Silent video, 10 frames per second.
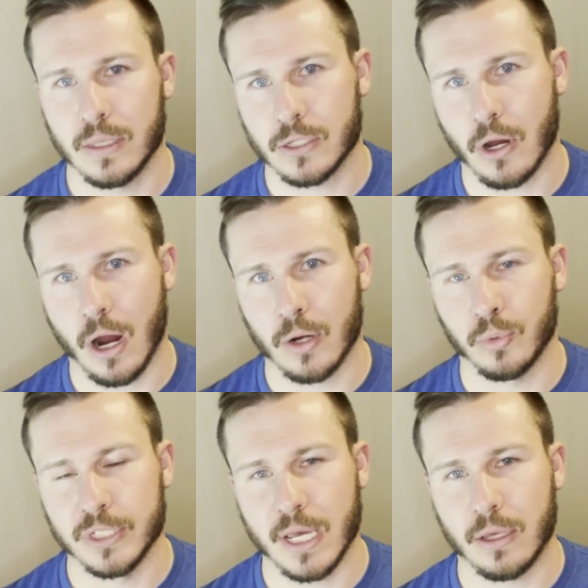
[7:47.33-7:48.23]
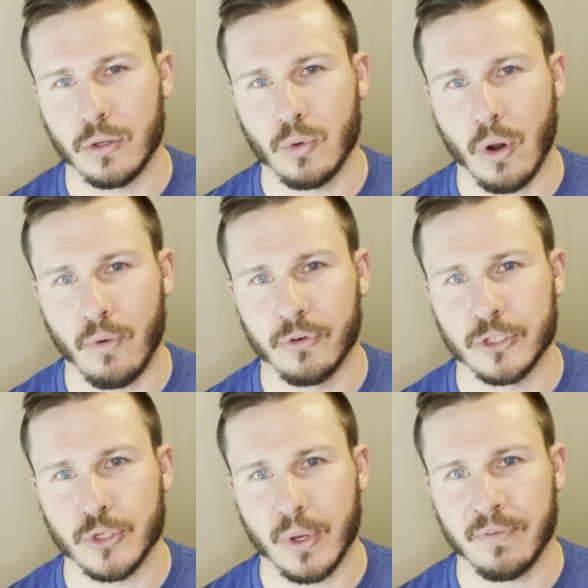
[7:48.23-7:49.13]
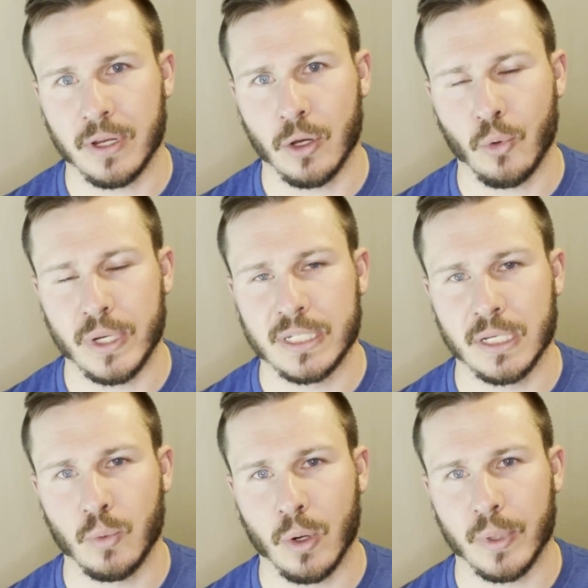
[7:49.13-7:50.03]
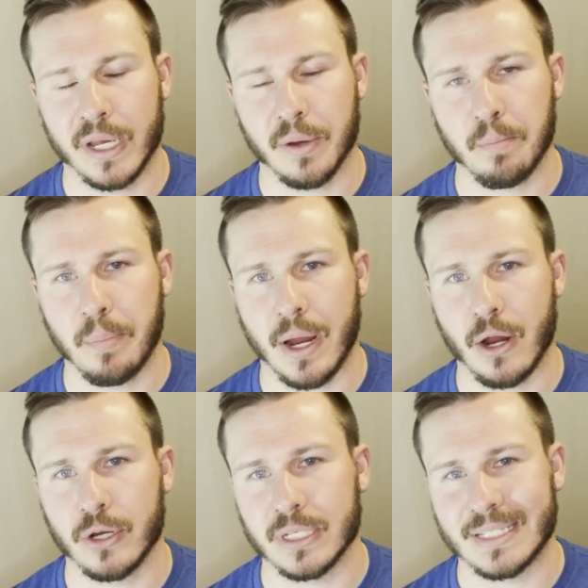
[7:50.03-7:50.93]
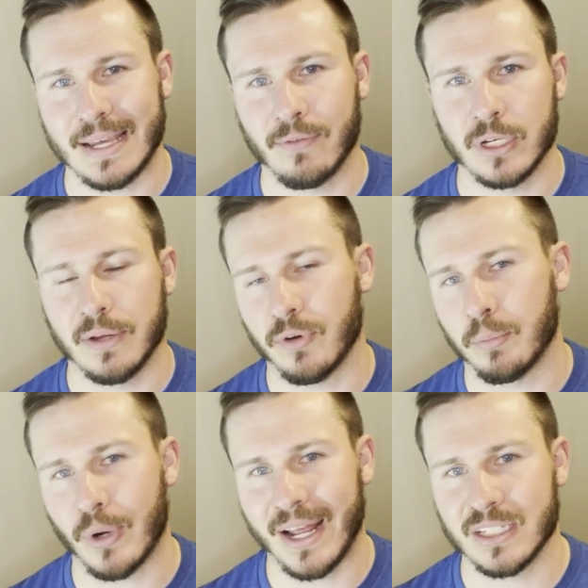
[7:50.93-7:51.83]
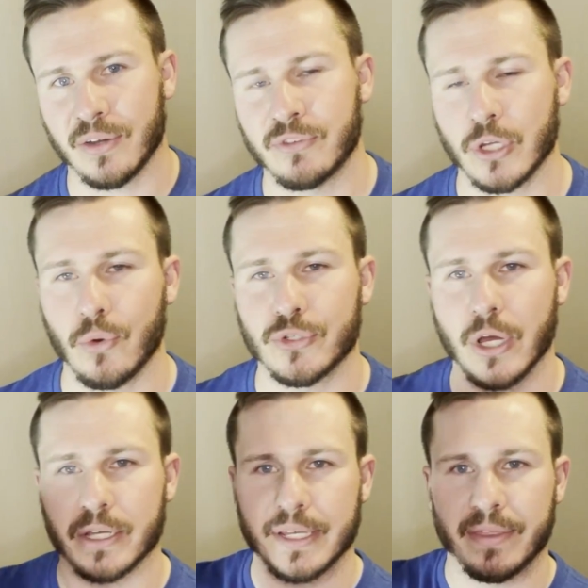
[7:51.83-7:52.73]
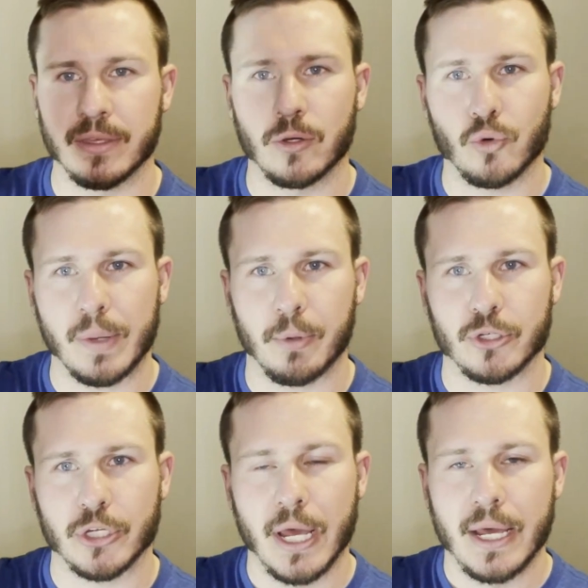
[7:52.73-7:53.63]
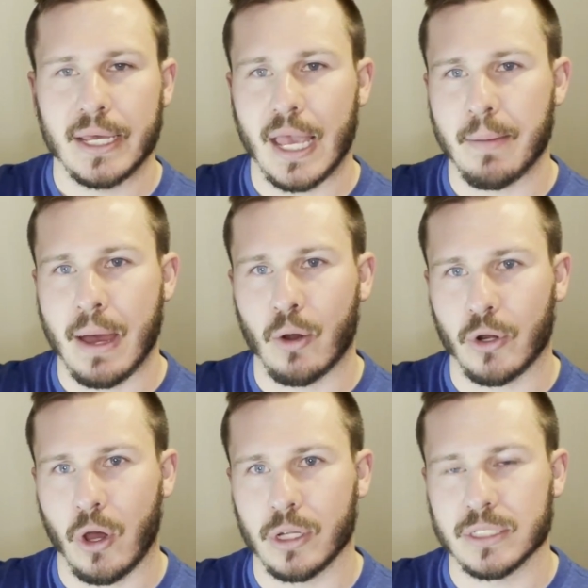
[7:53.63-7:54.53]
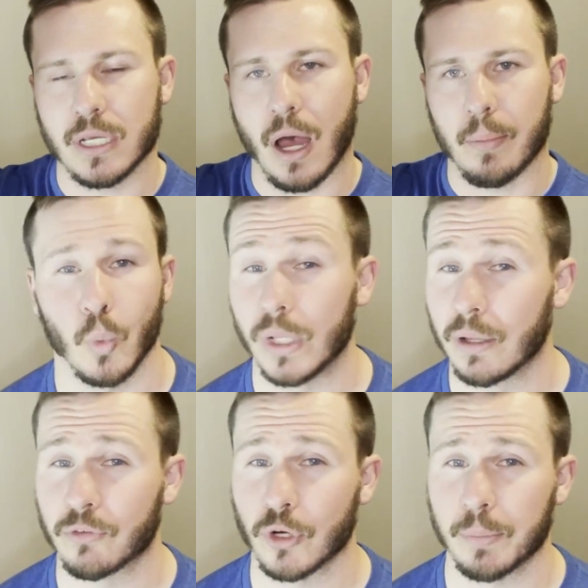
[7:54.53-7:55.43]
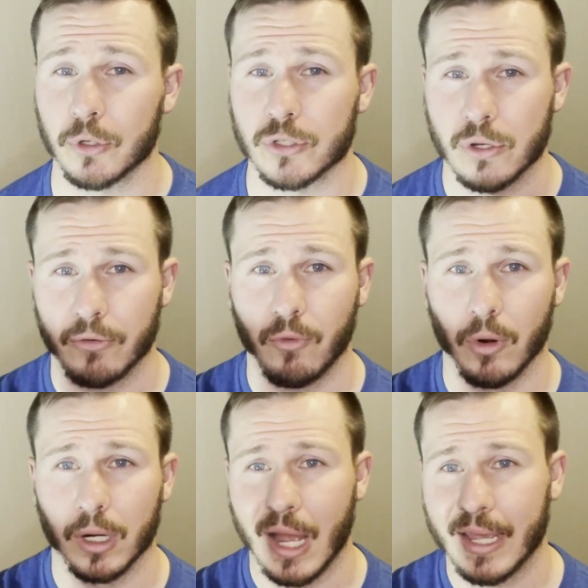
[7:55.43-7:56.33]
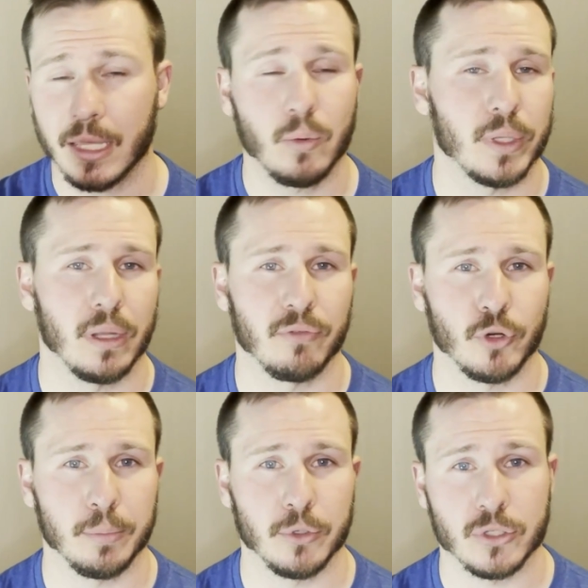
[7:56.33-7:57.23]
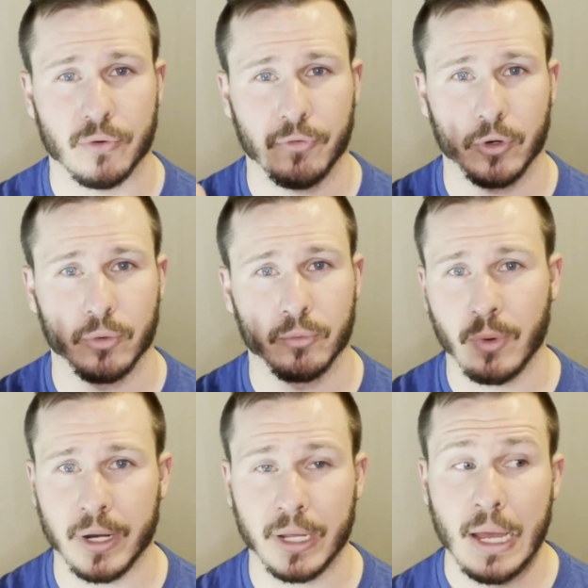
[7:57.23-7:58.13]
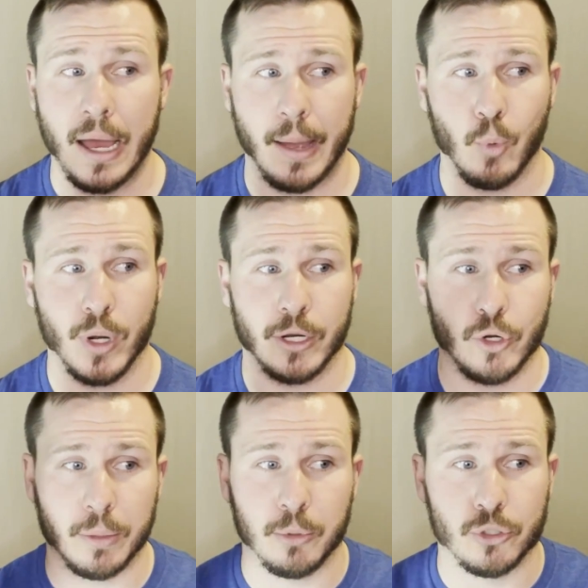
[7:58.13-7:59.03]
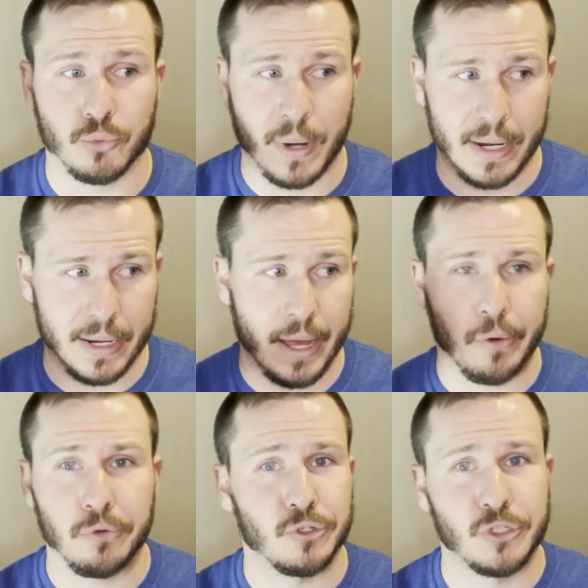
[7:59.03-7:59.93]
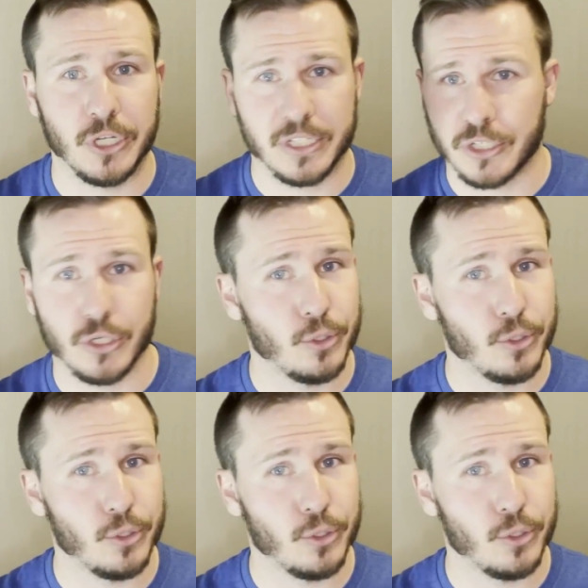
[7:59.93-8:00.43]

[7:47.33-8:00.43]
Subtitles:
card will take you over to a video we did where we compared 7 different brands of toe socks, and the Creepers came out on top. love Creepers for hiking. We love Creepers for running. I'm wearing Creepers right now just to do